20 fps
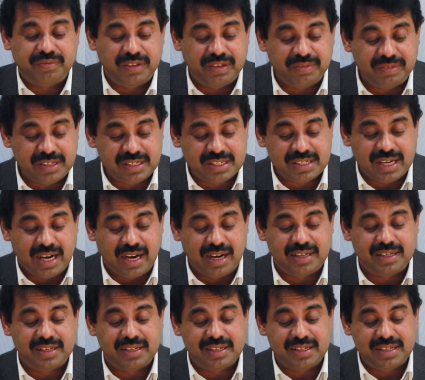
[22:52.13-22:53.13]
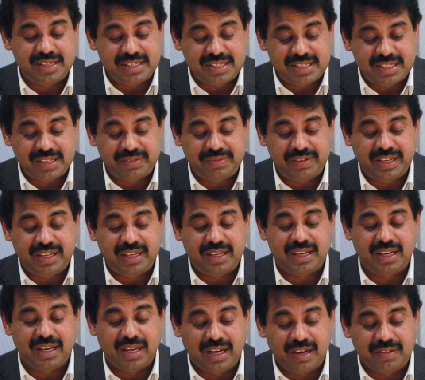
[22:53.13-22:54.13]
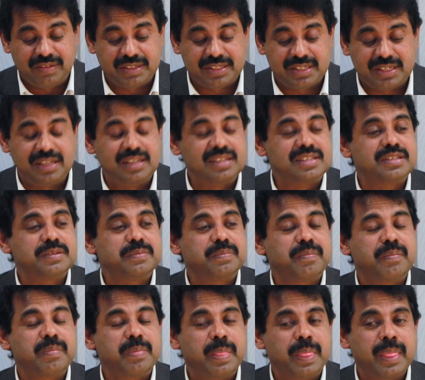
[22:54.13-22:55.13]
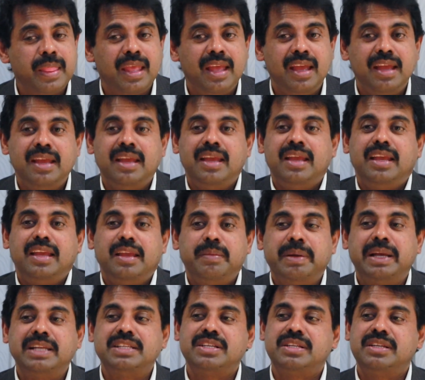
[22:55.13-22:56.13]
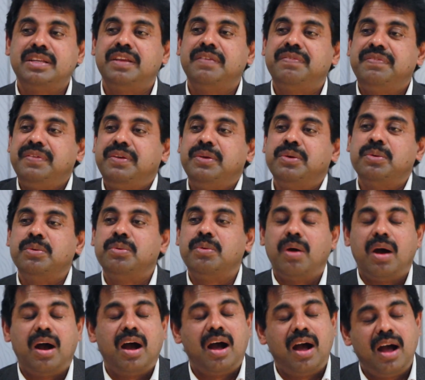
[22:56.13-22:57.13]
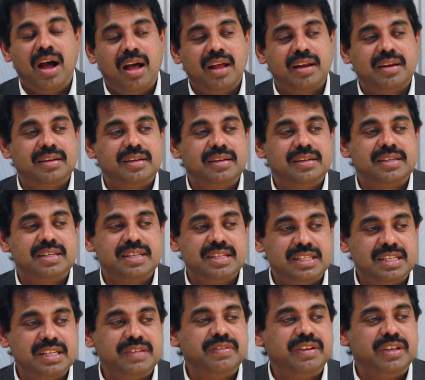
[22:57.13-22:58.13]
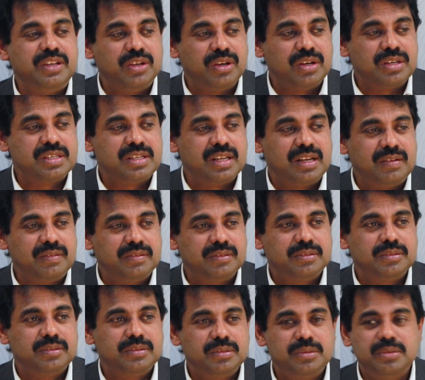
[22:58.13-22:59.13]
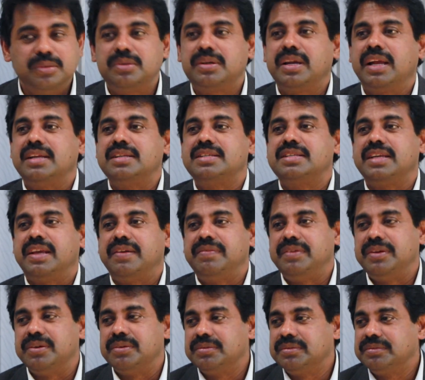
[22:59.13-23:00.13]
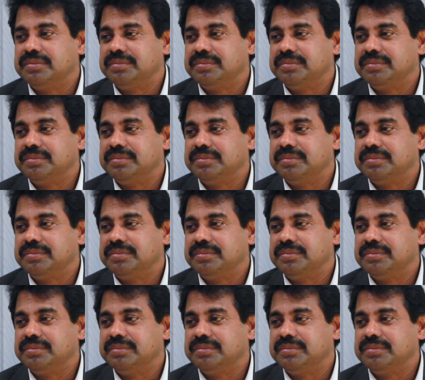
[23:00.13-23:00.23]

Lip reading: We will start deceiving ourselves. Imagine, if you are deceiving yourself, who can save you?